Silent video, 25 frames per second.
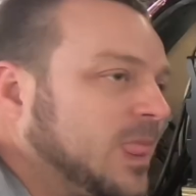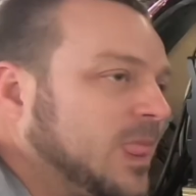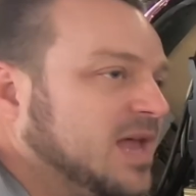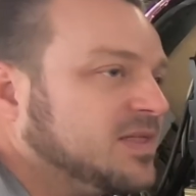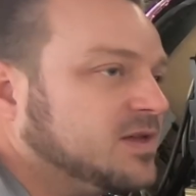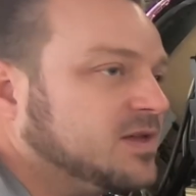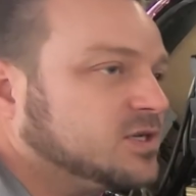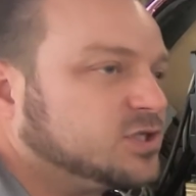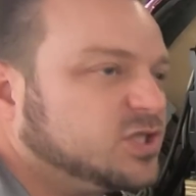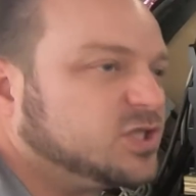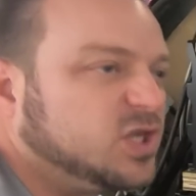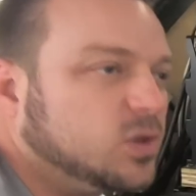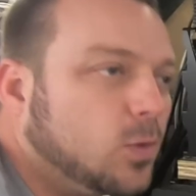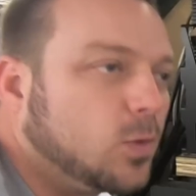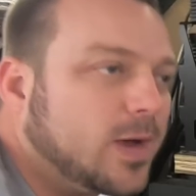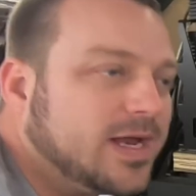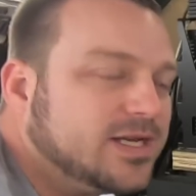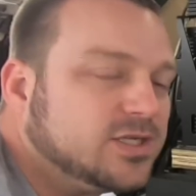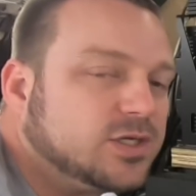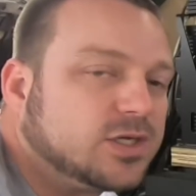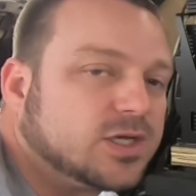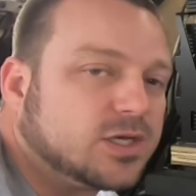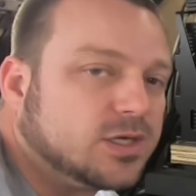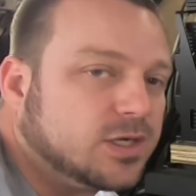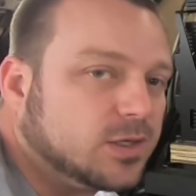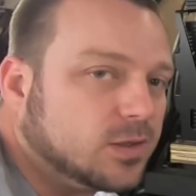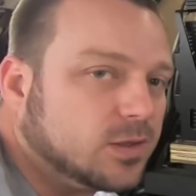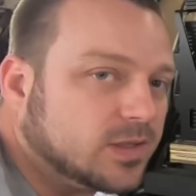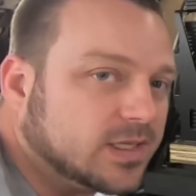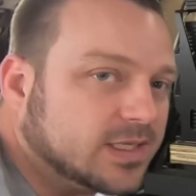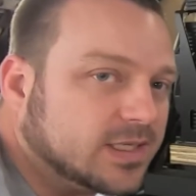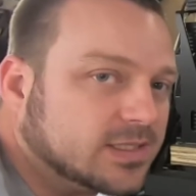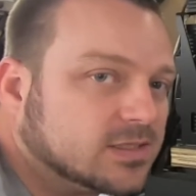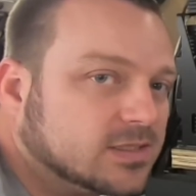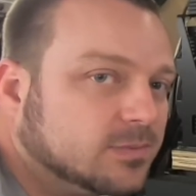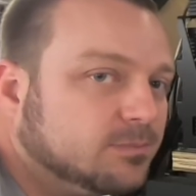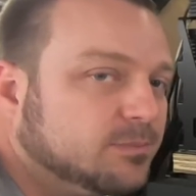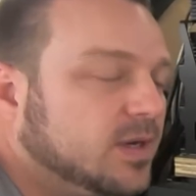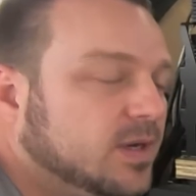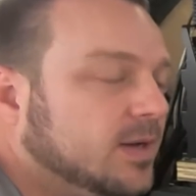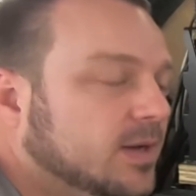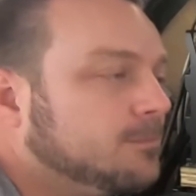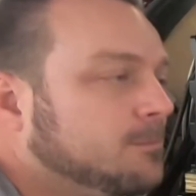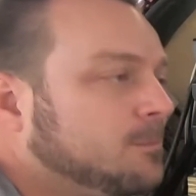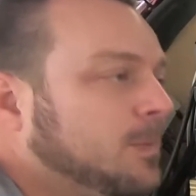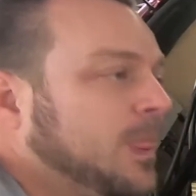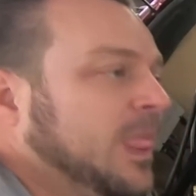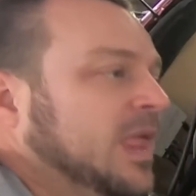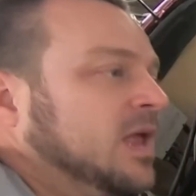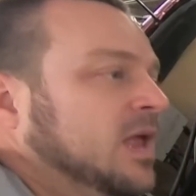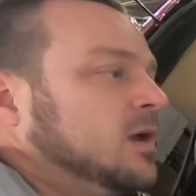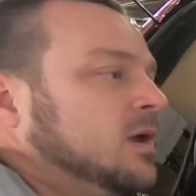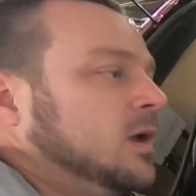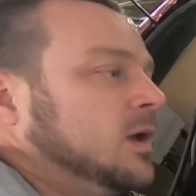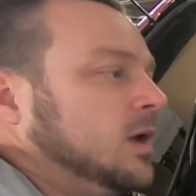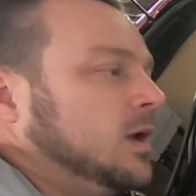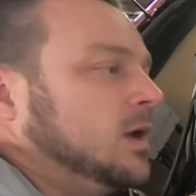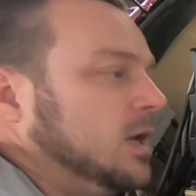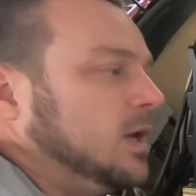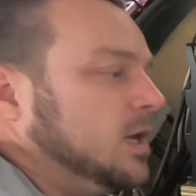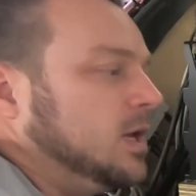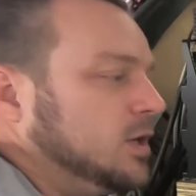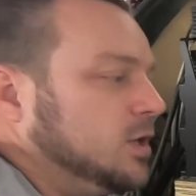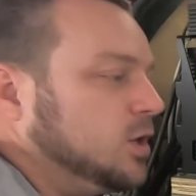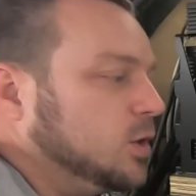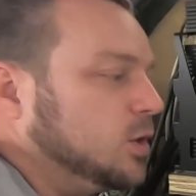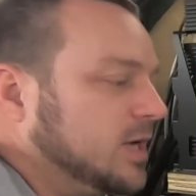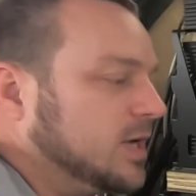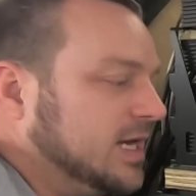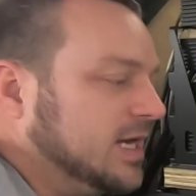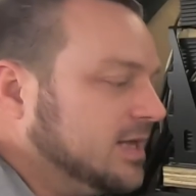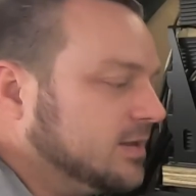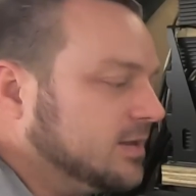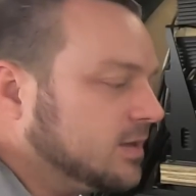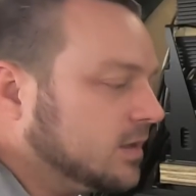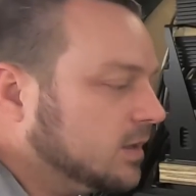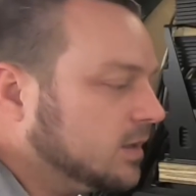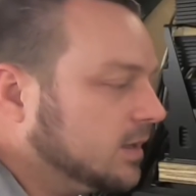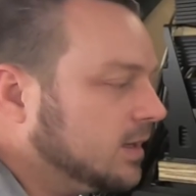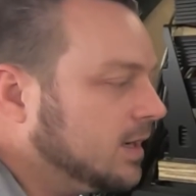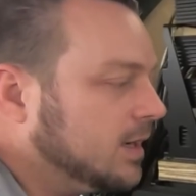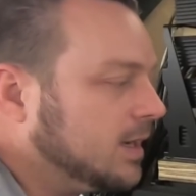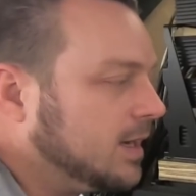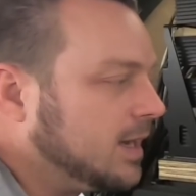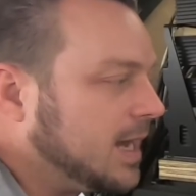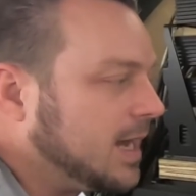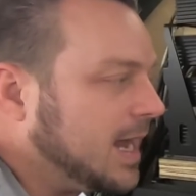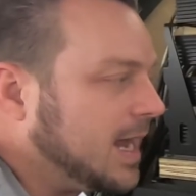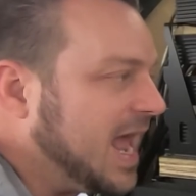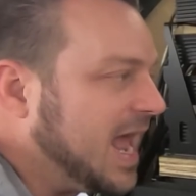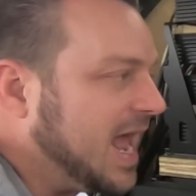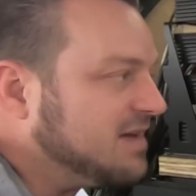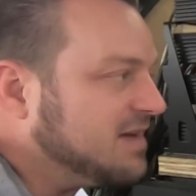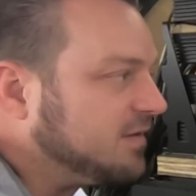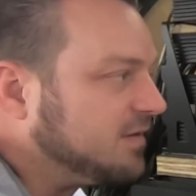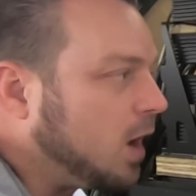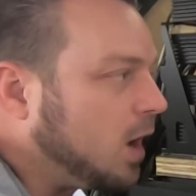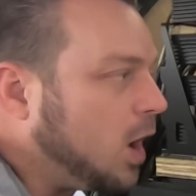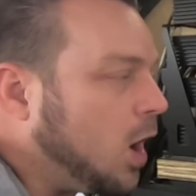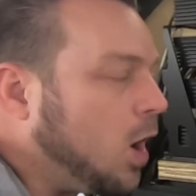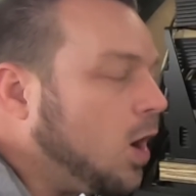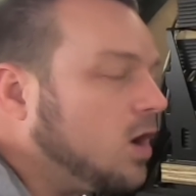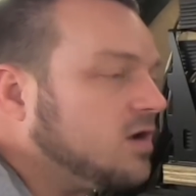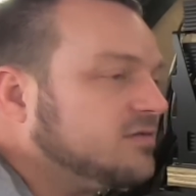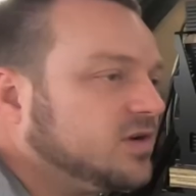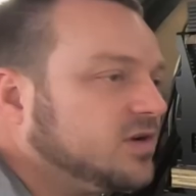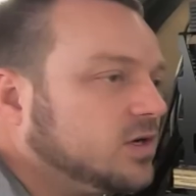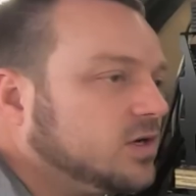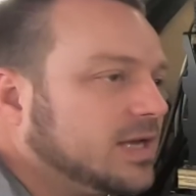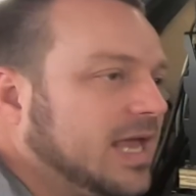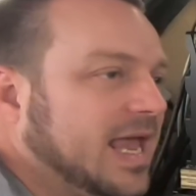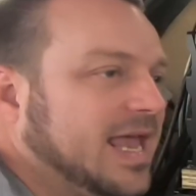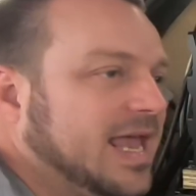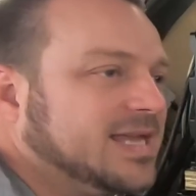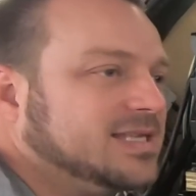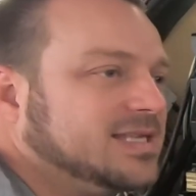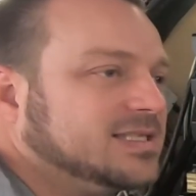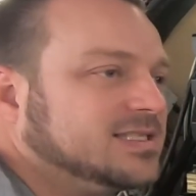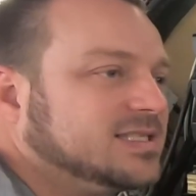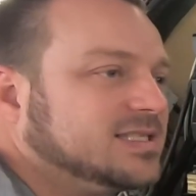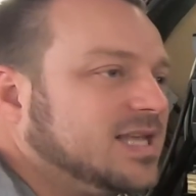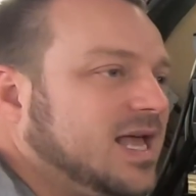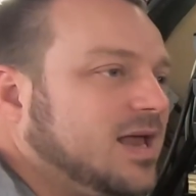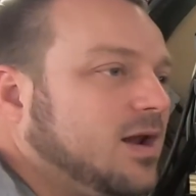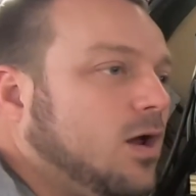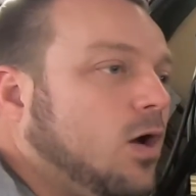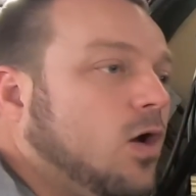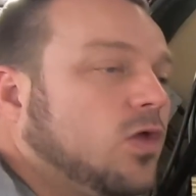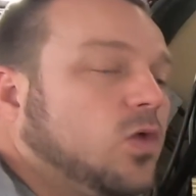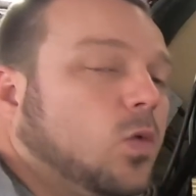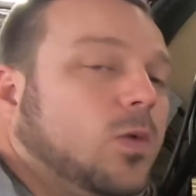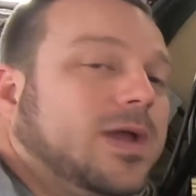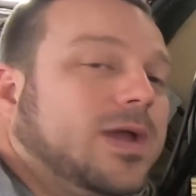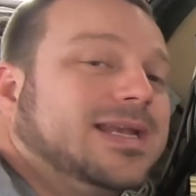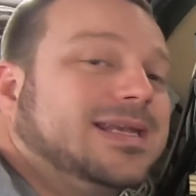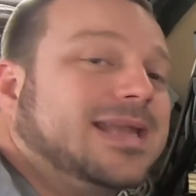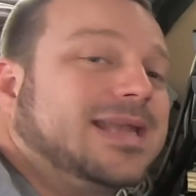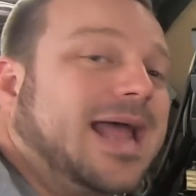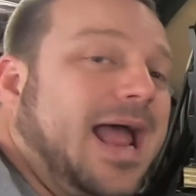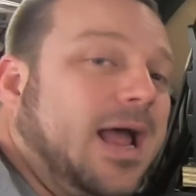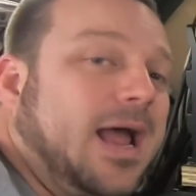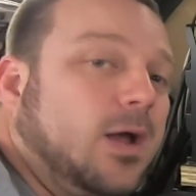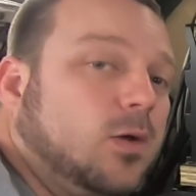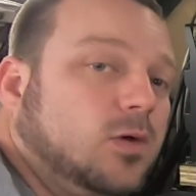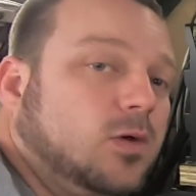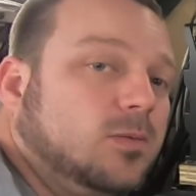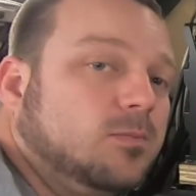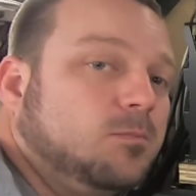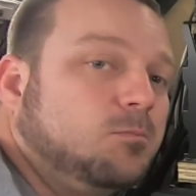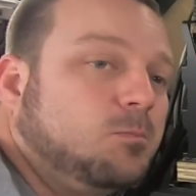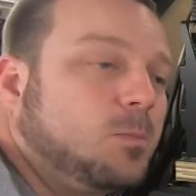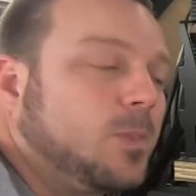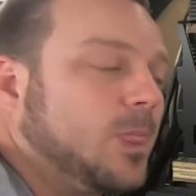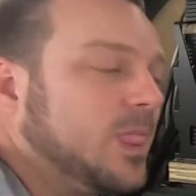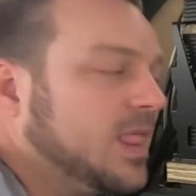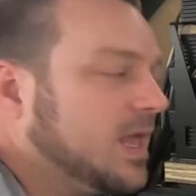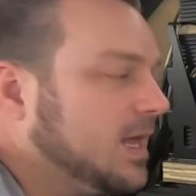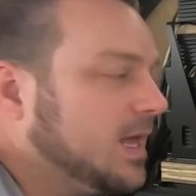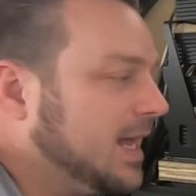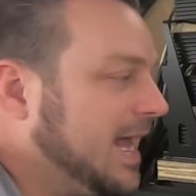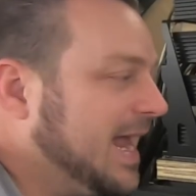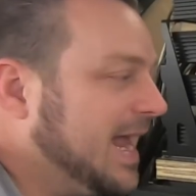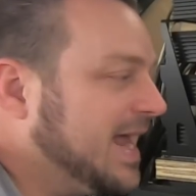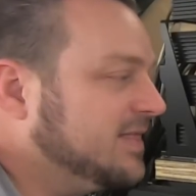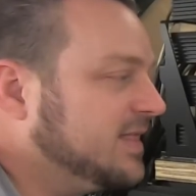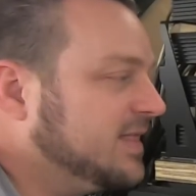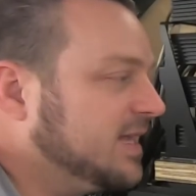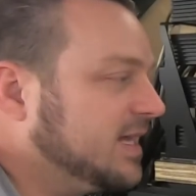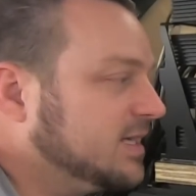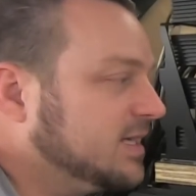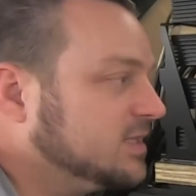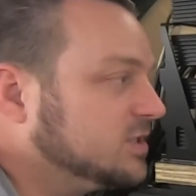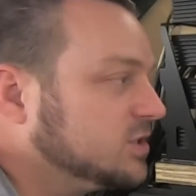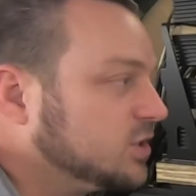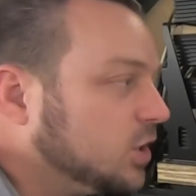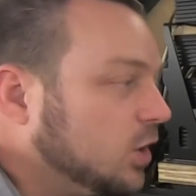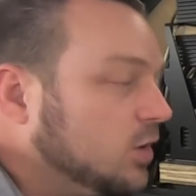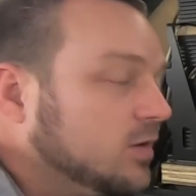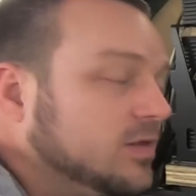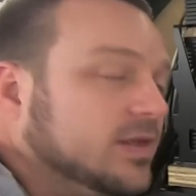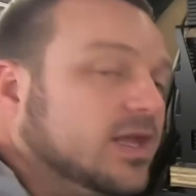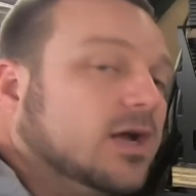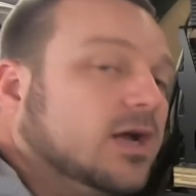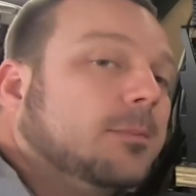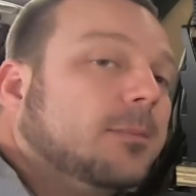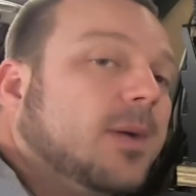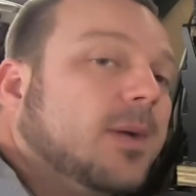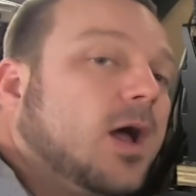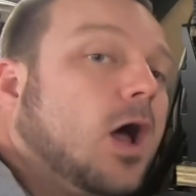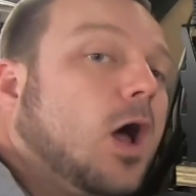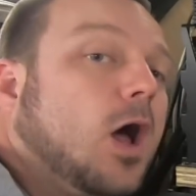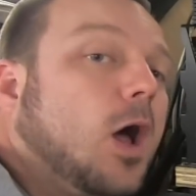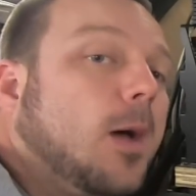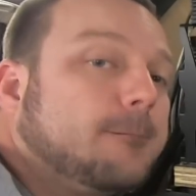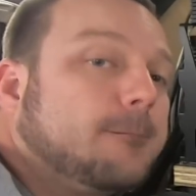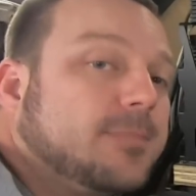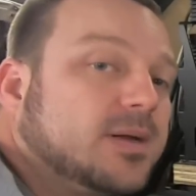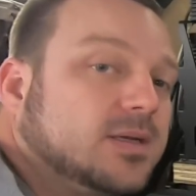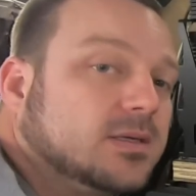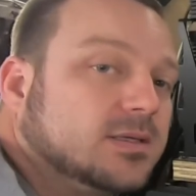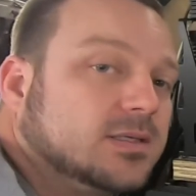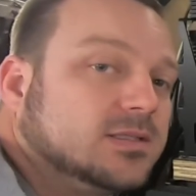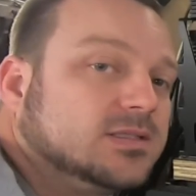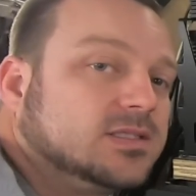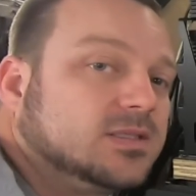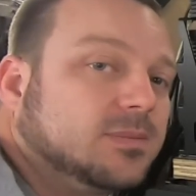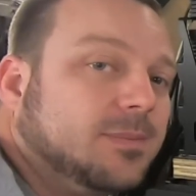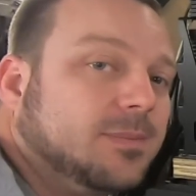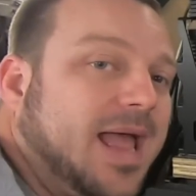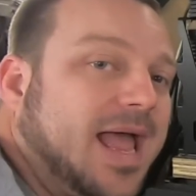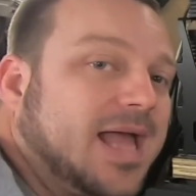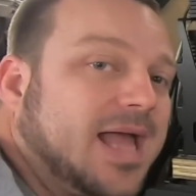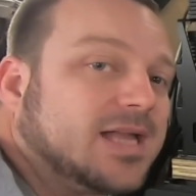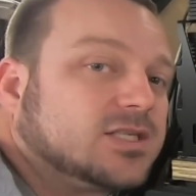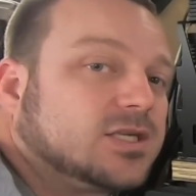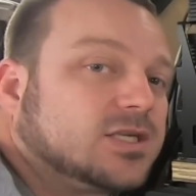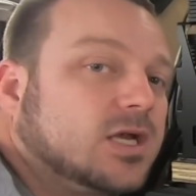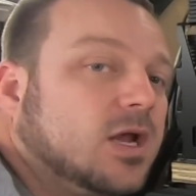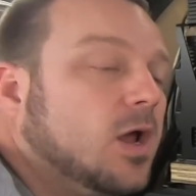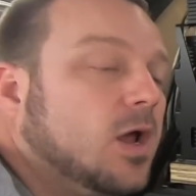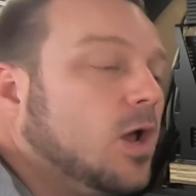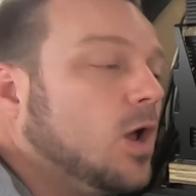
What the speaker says: and there's 2 ways you can do this, but you can either have all of your gains set all the way down and then turn them up to match,